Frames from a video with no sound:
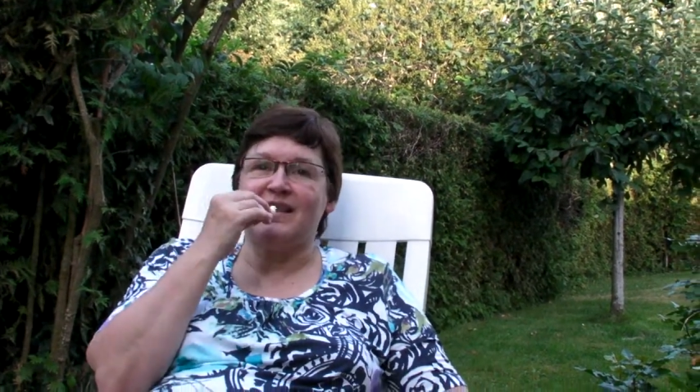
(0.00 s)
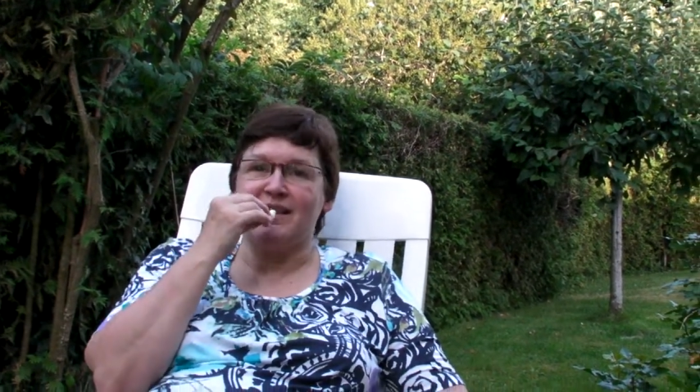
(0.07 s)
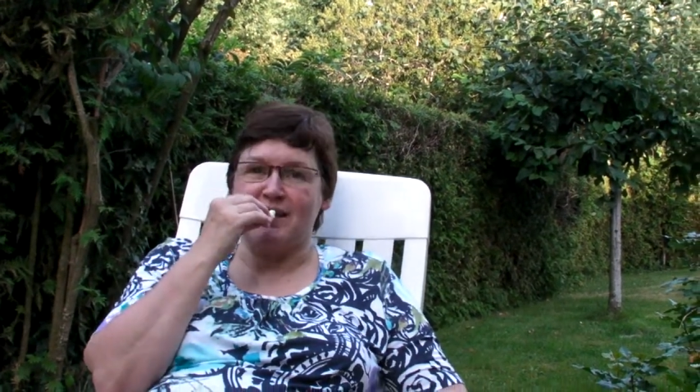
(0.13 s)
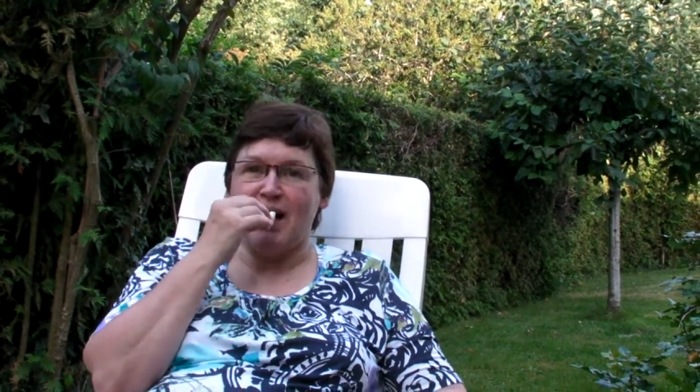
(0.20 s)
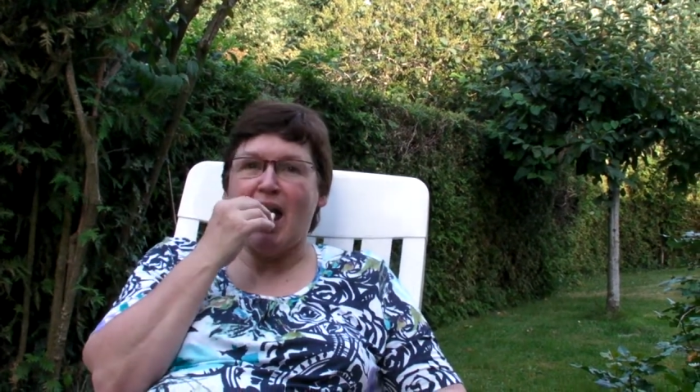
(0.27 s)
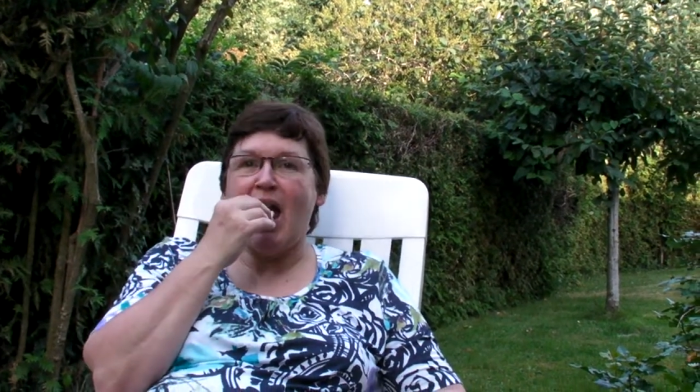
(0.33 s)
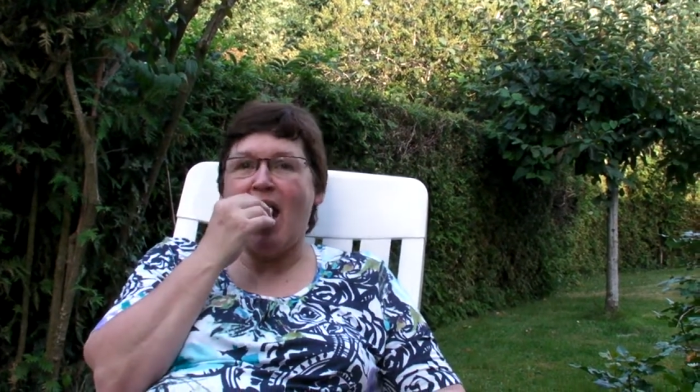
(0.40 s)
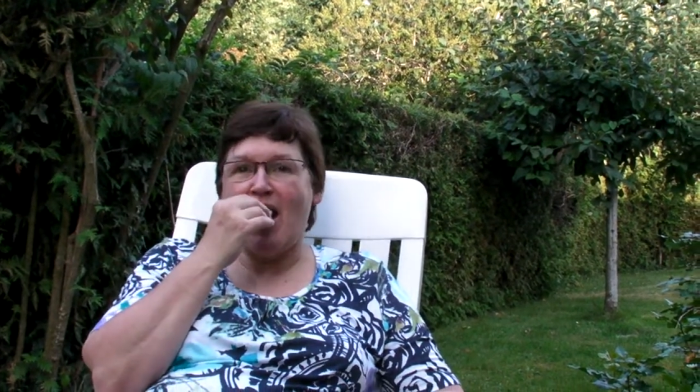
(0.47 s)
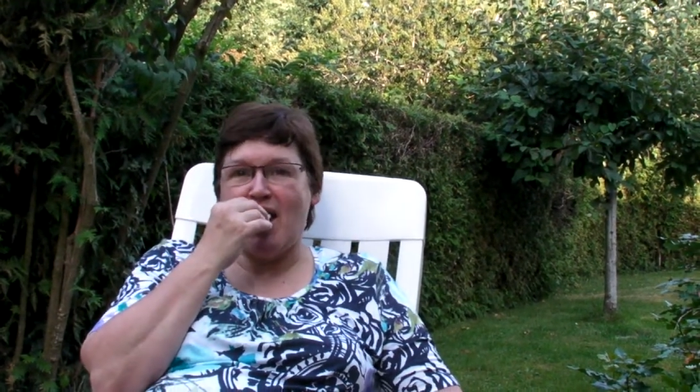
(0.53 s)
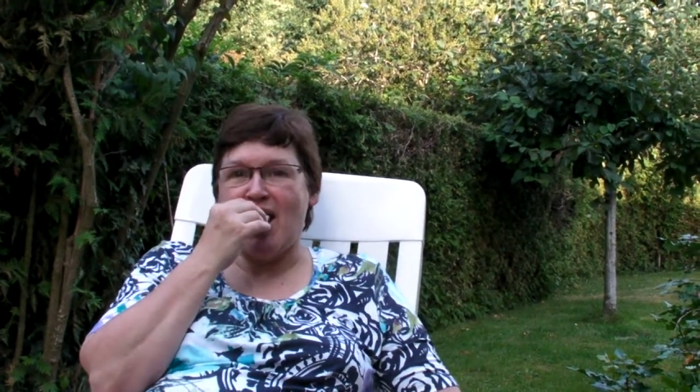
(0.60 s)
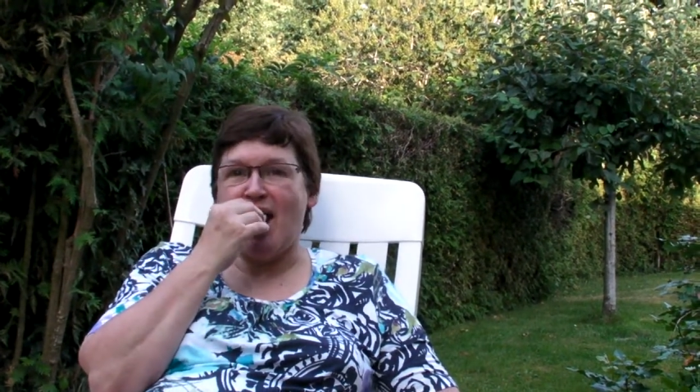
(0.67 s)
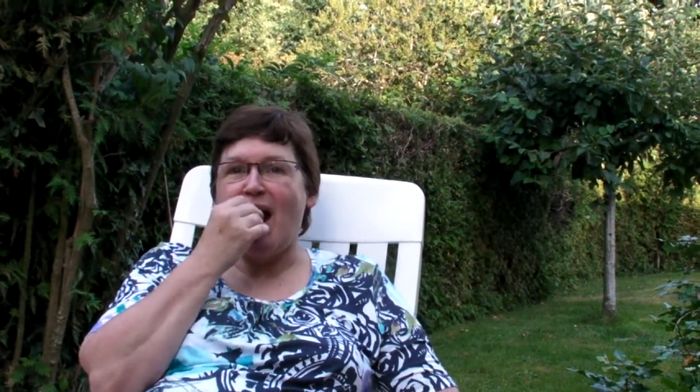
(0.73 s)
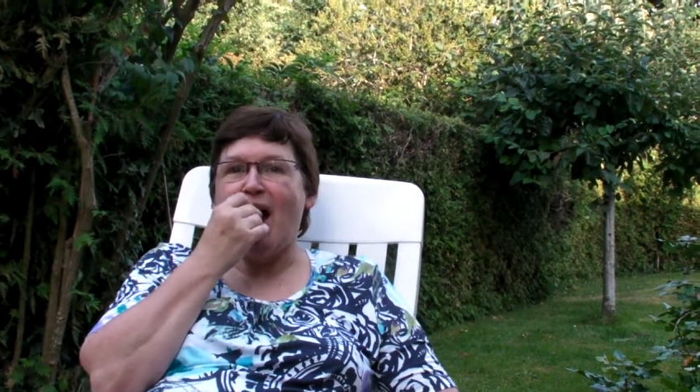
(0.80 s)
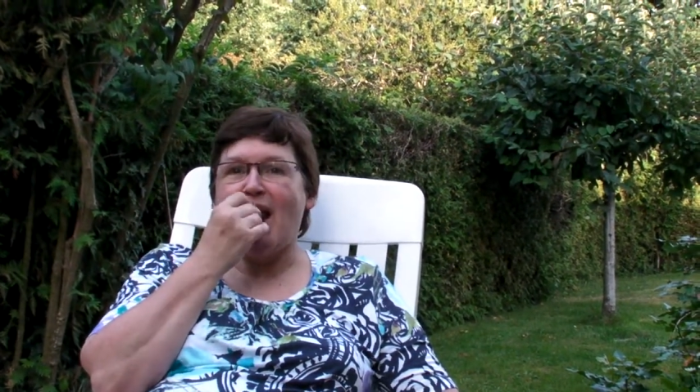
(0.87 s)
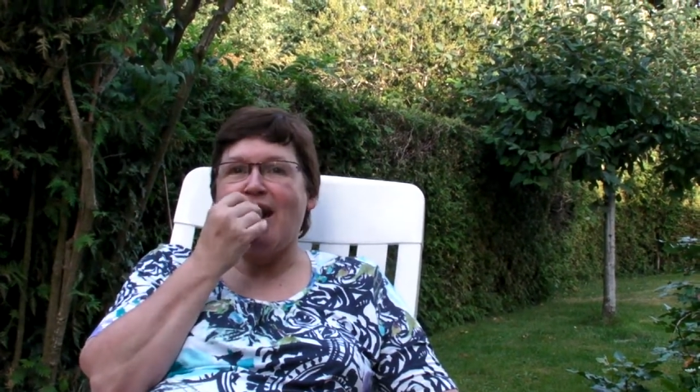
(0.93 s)
And,
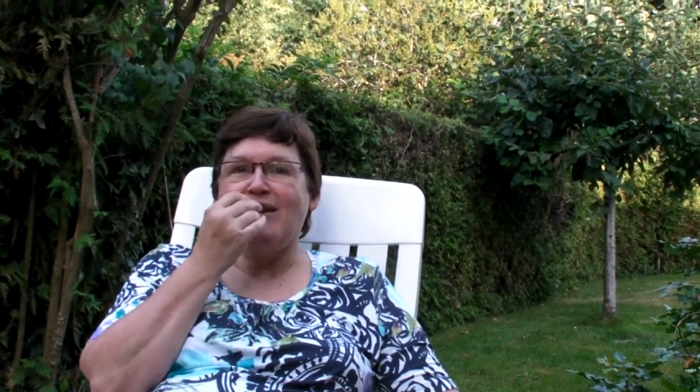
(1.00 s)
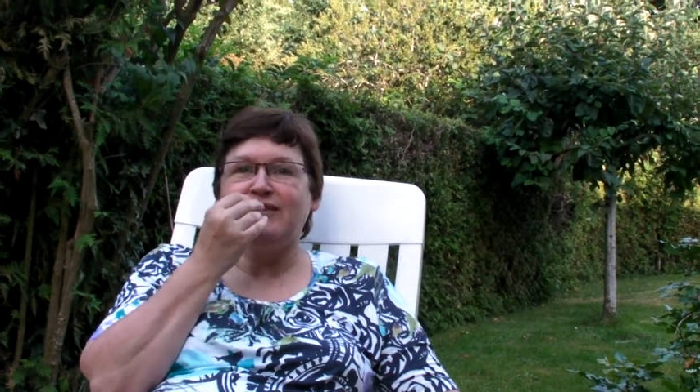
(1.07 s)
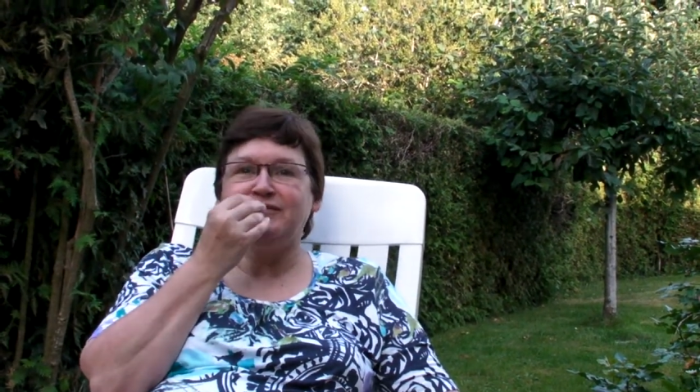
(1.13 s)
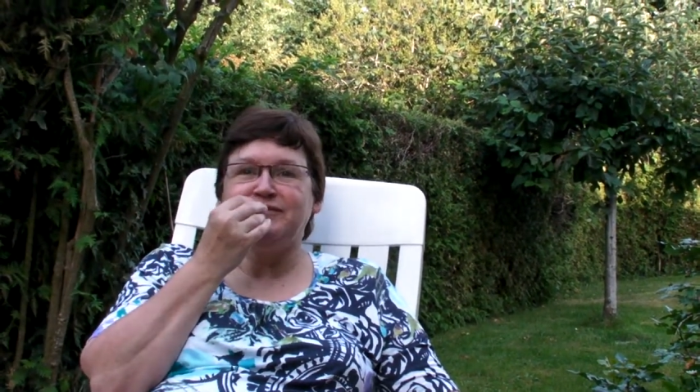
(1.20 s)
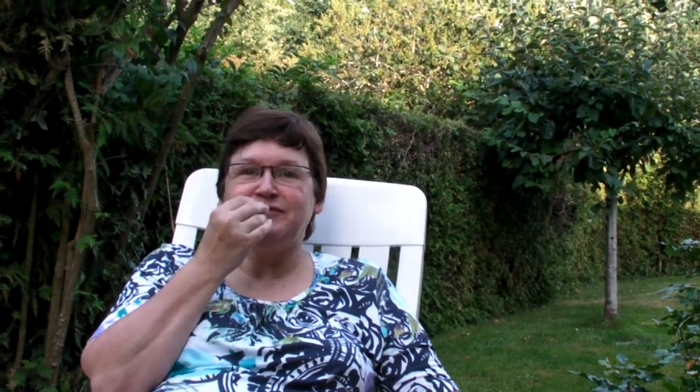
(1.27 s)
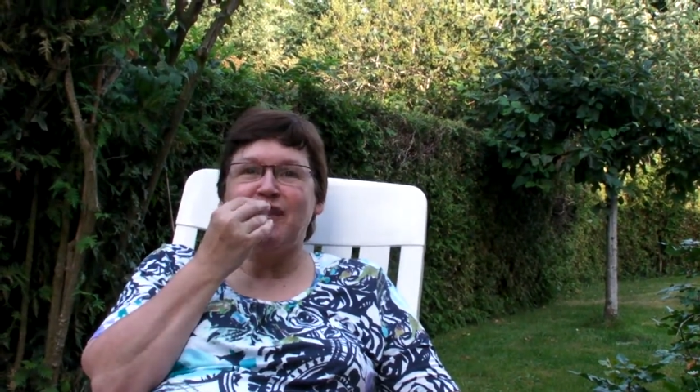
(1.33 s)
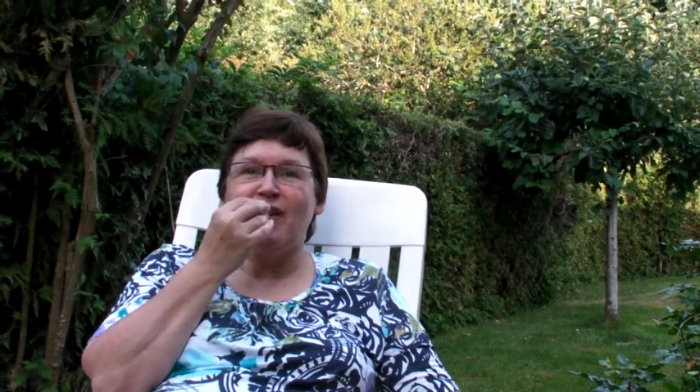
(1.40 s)
yeah.